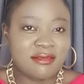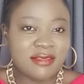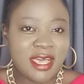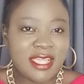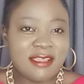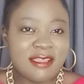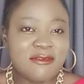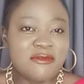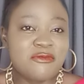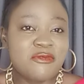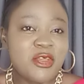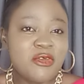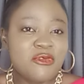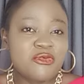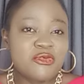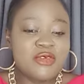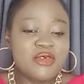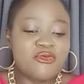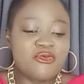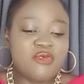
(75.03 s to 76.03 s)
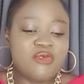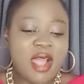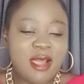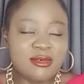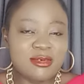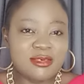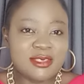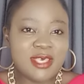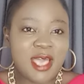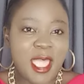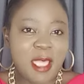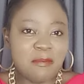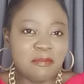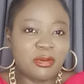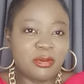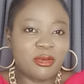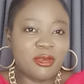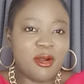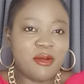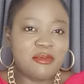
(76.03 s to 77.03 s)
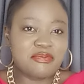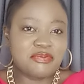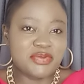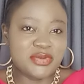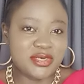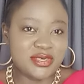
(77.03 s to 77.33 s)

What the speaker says: like very round and plumpy.